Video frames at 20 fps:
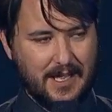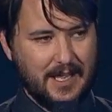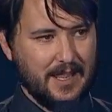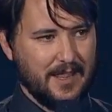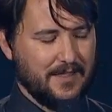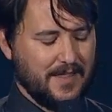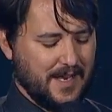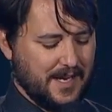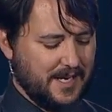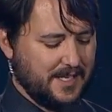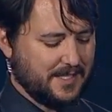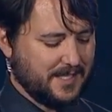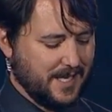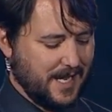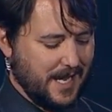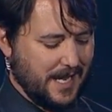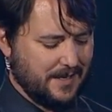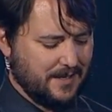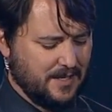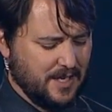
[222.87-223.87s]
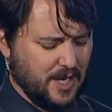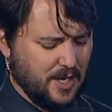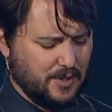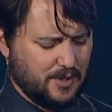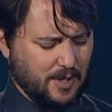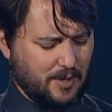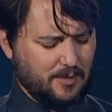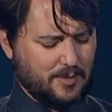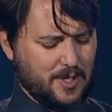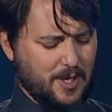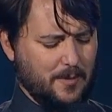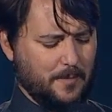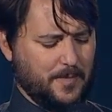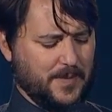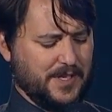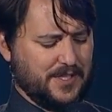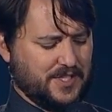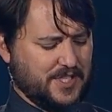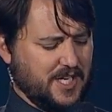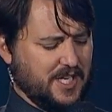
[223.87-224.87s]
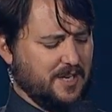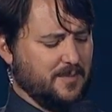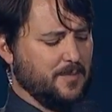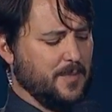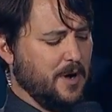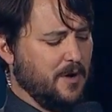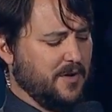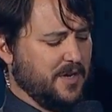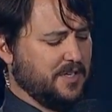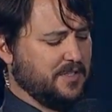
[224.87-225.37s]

Then he said, don't go pissing and moaning